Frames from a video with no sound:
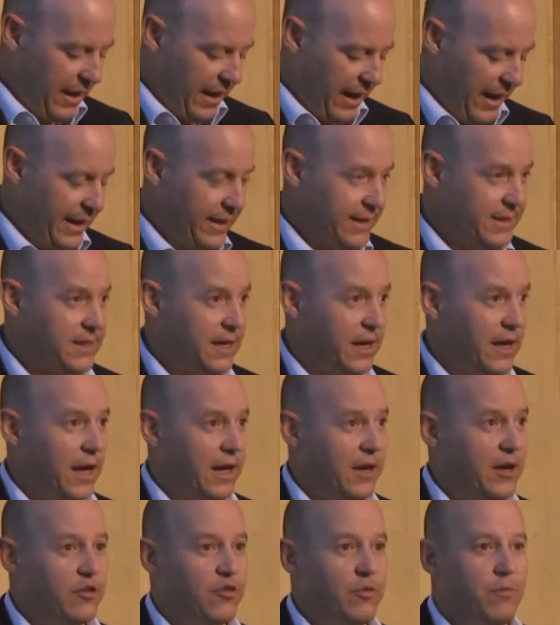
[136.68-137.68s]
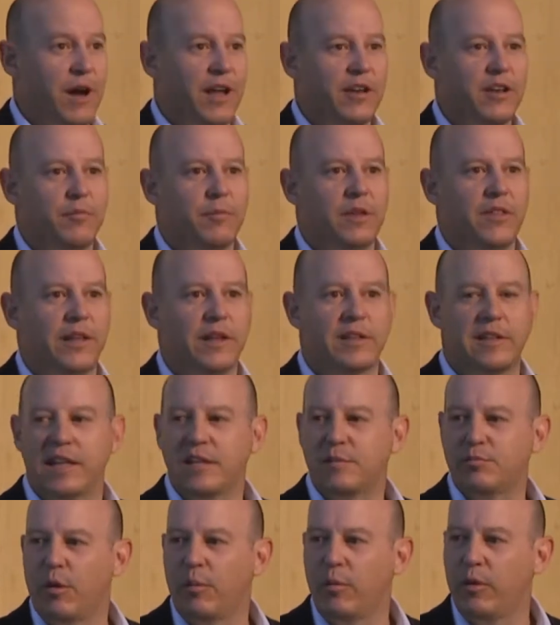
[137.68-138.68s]
And it reminded me that
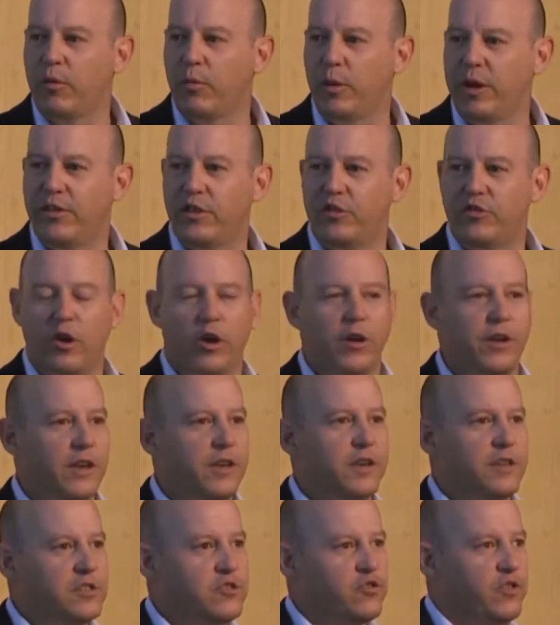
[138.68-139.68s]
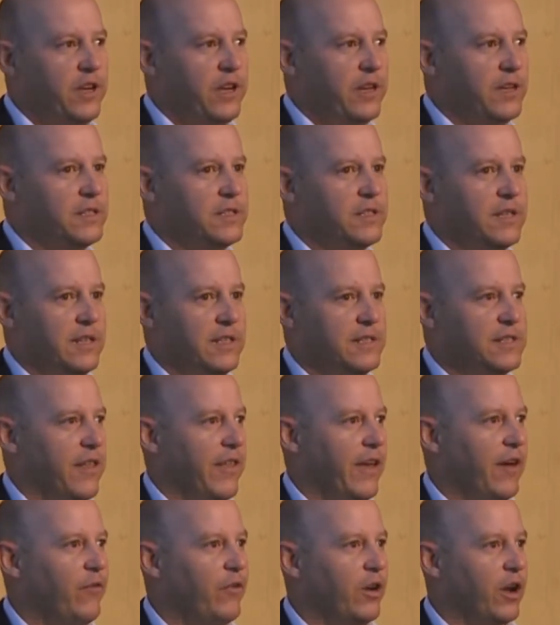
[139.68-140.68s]
that's probably where the drone industry is in South
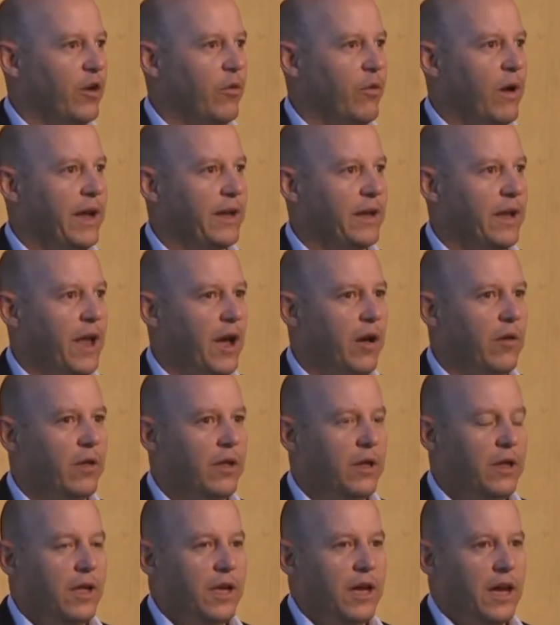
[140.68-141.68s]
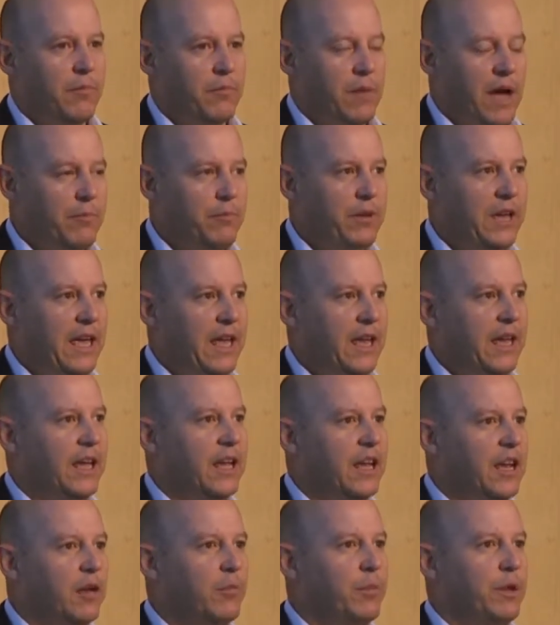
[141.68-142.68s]
Africa right now. It might be getting a
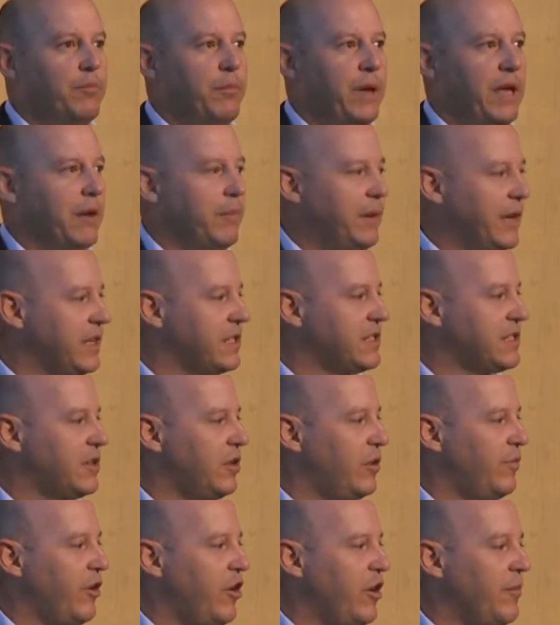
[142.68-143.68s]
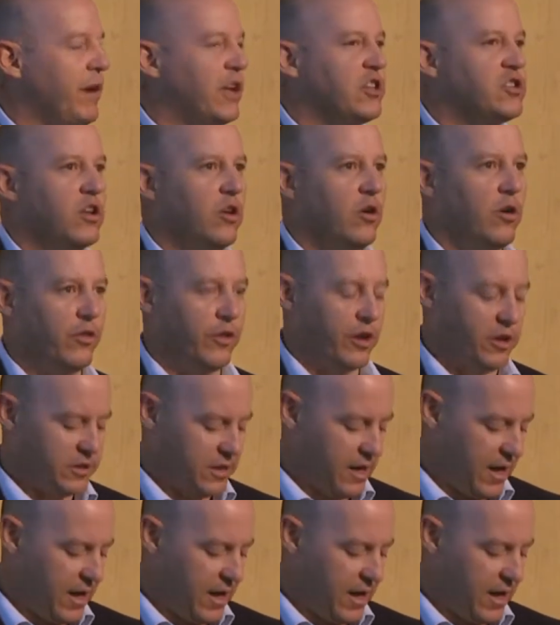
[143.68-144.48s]
little bit better, but it's still very much along those